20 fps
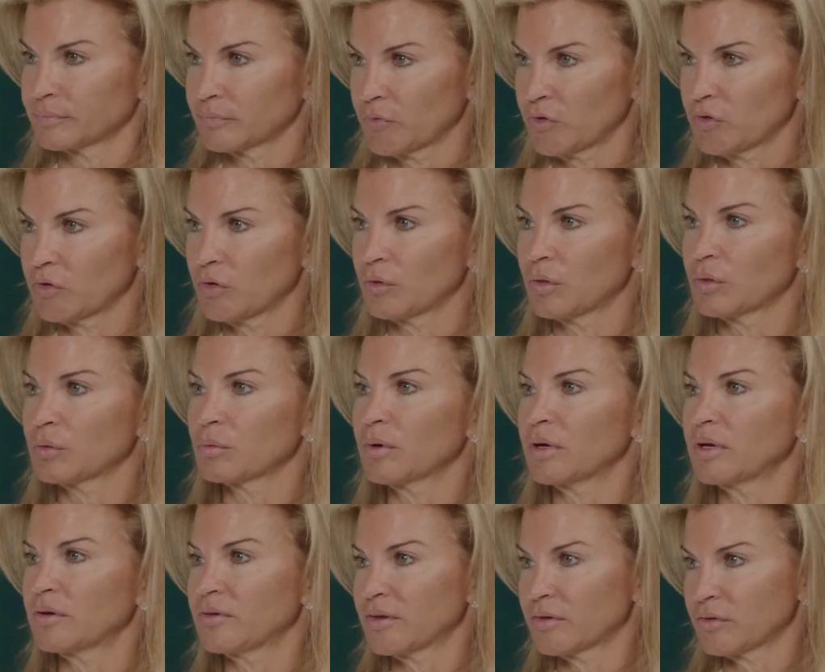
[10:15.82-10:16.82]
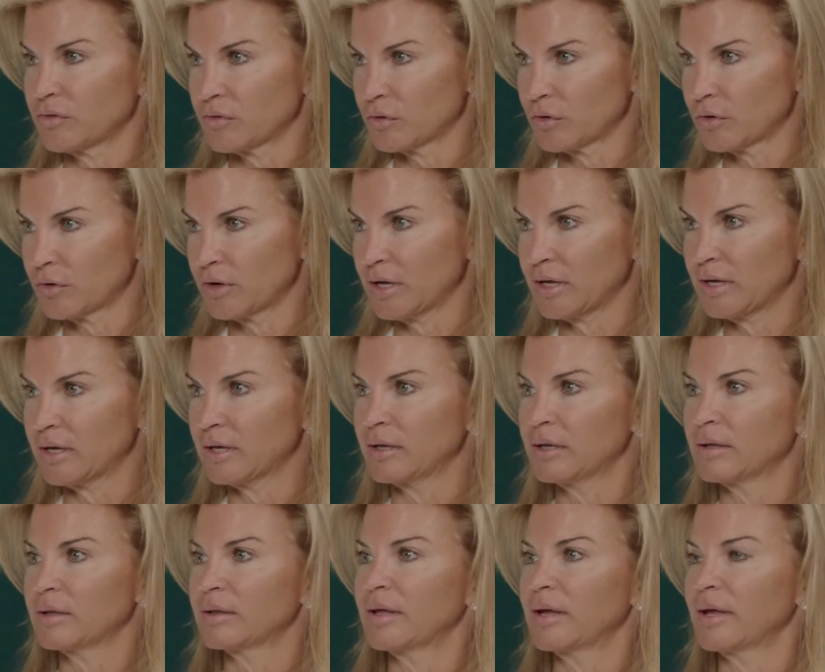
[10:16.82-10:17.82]
So 3 to
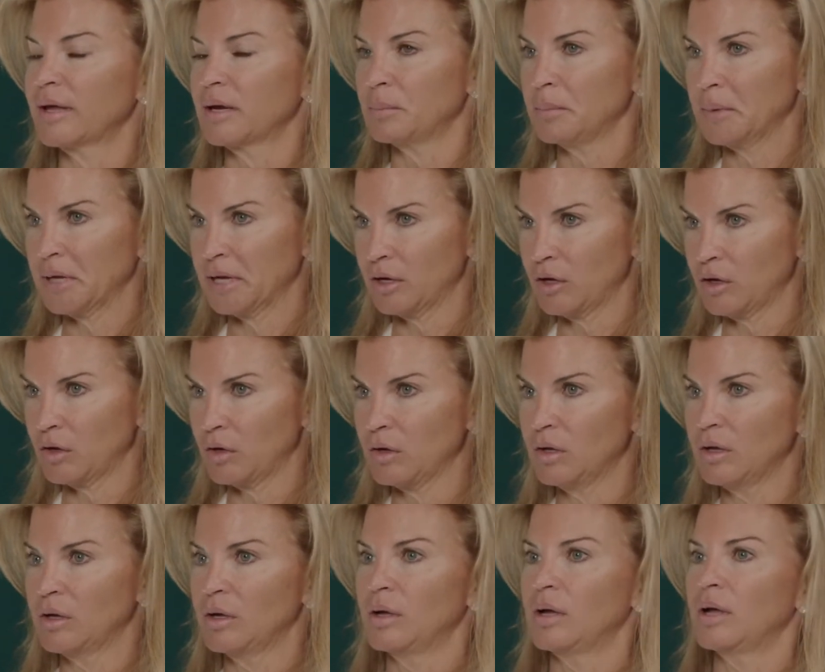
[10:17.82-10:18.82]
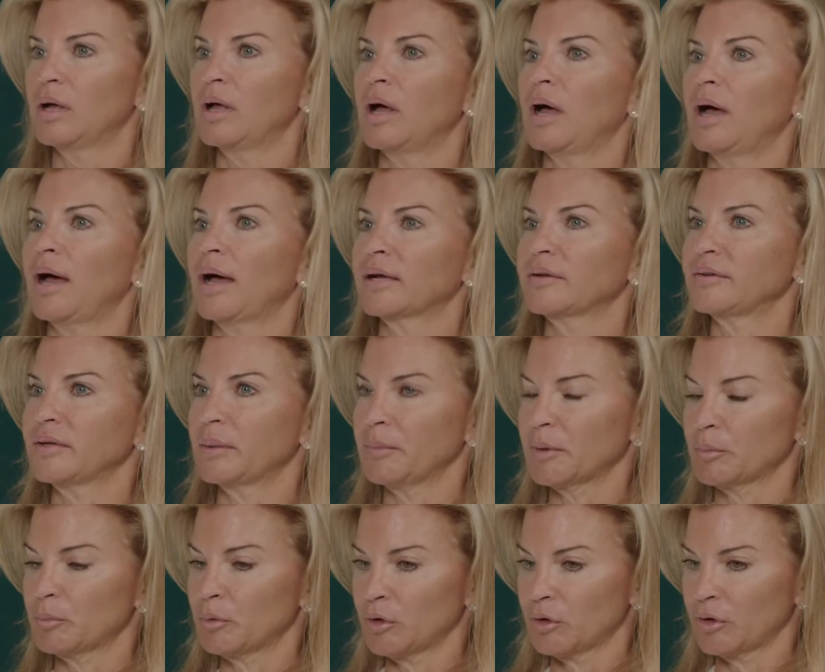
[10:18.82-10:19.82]
6:30, they get a meal,
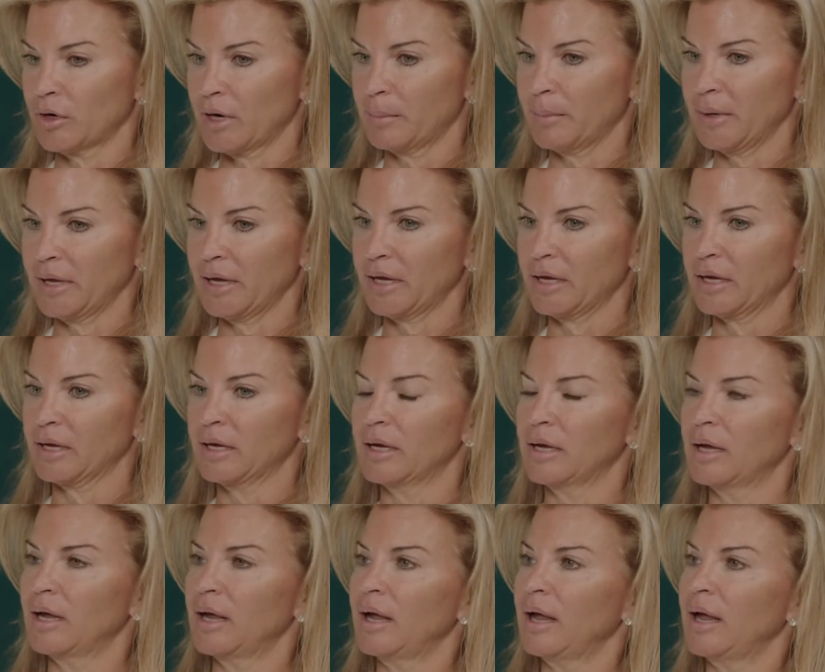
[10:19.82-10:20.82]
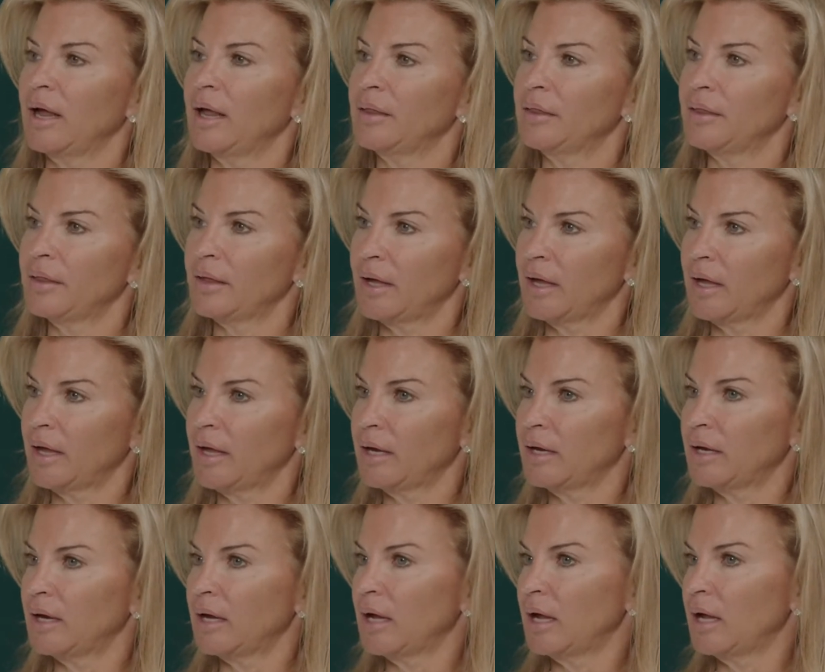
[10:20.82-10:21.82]
academic programming, and
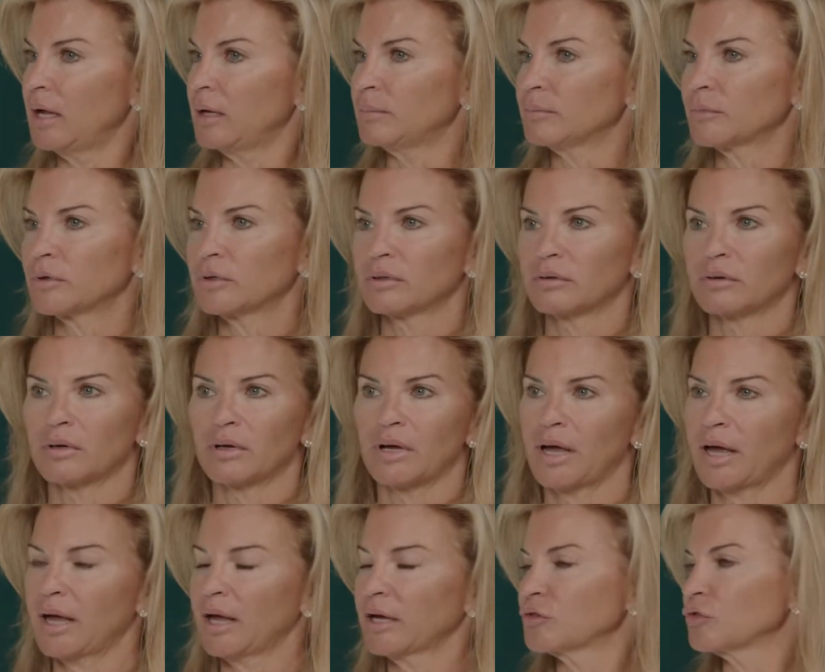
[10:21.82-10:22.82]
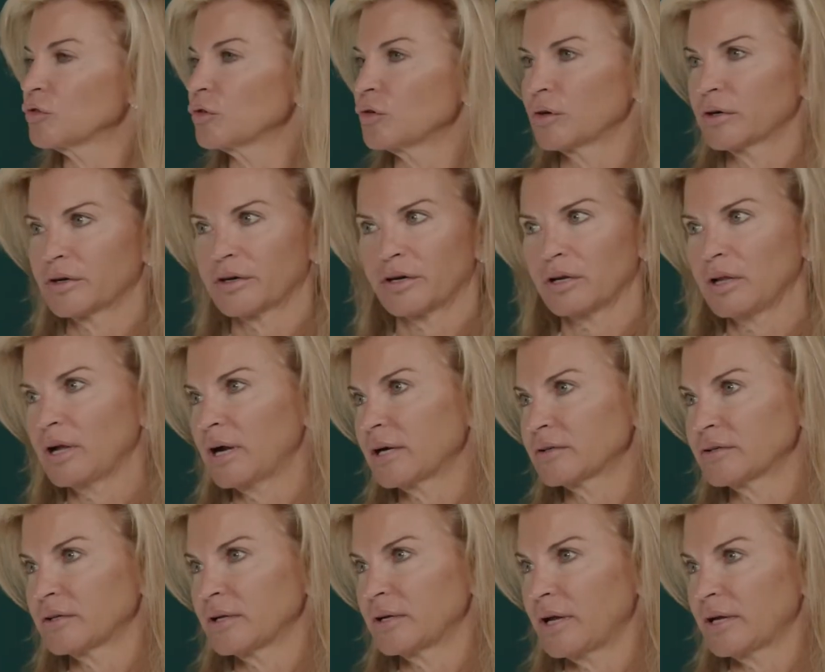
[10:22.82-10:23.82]
then extracurricular
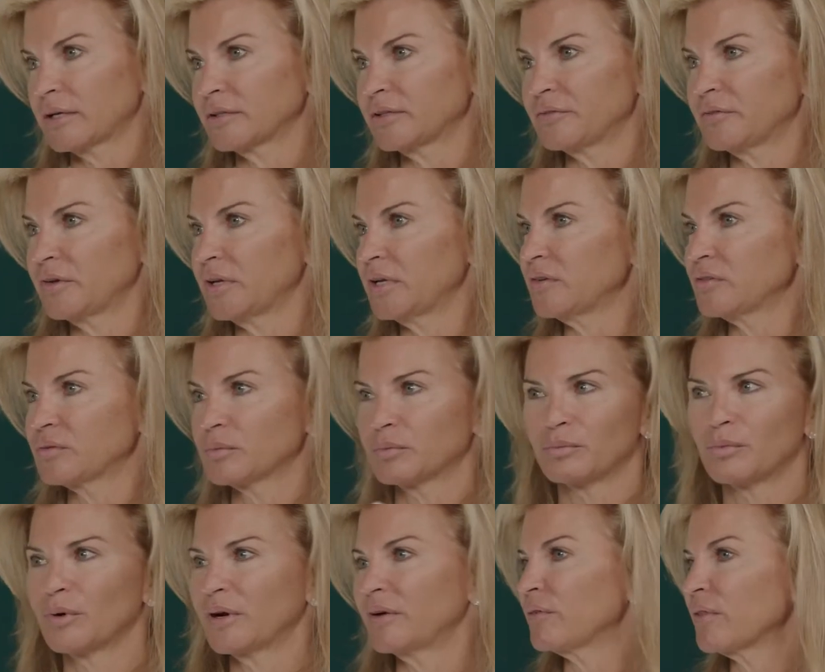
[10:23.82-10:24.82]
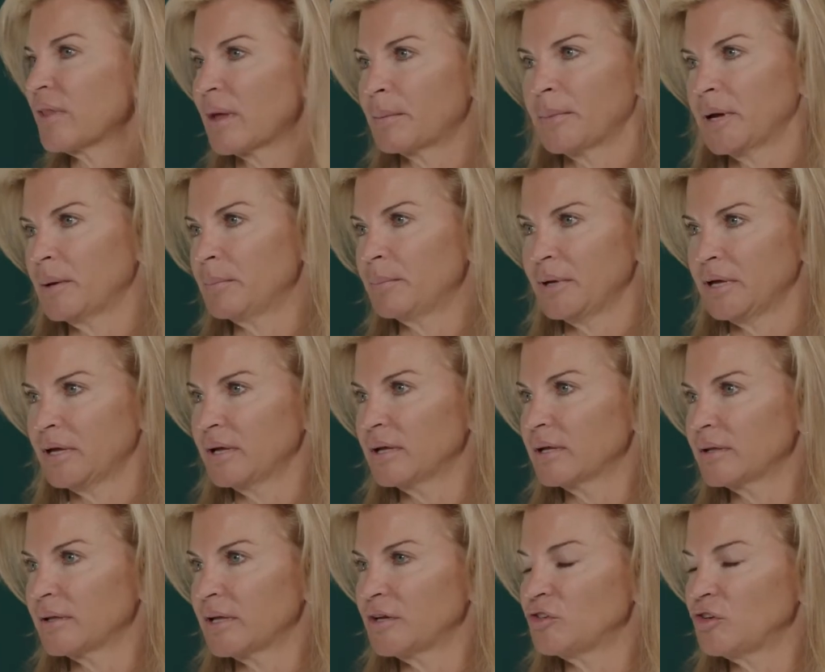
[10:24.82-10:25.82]
activities, whatever that might be.
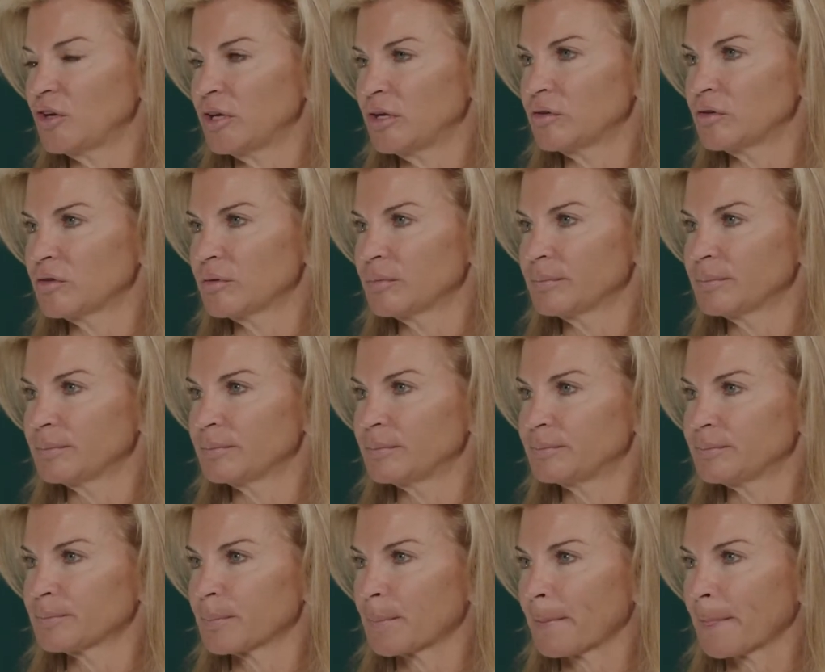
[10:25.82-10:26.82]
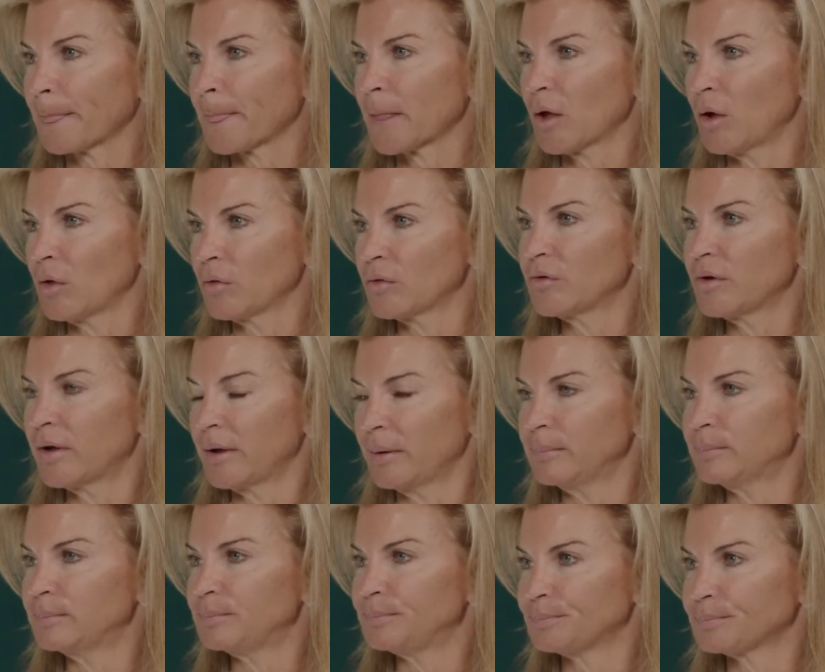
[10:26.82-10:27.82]
They change all the time.